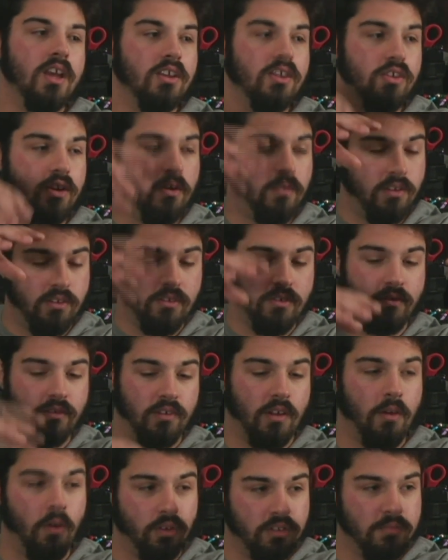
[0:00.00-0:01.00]

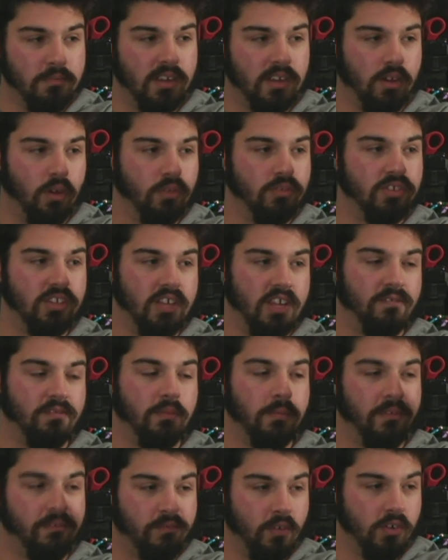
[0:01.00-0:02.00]
Your ultimate goal is to get
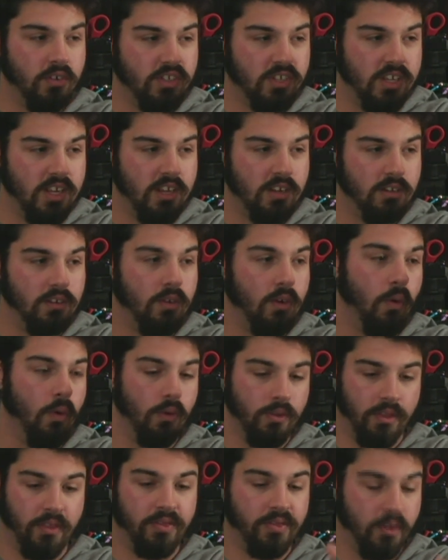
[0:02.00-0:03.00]
from the first tier
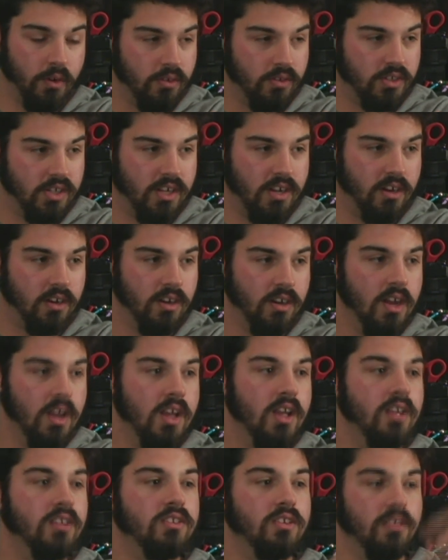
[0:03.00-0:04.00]
or the third tier
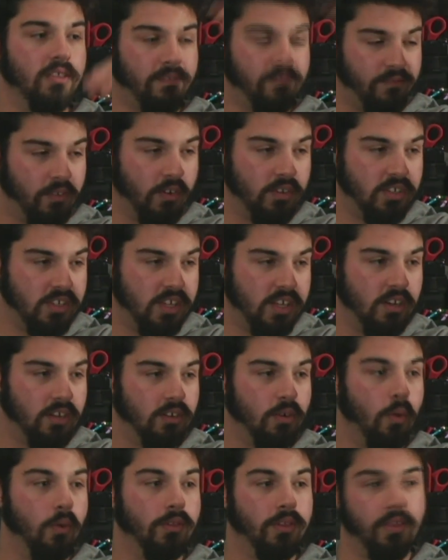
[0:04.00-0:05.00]
to the first
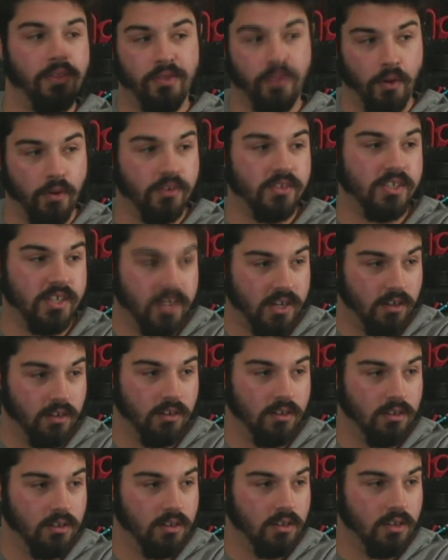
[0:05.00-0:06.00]
tier or the third tier.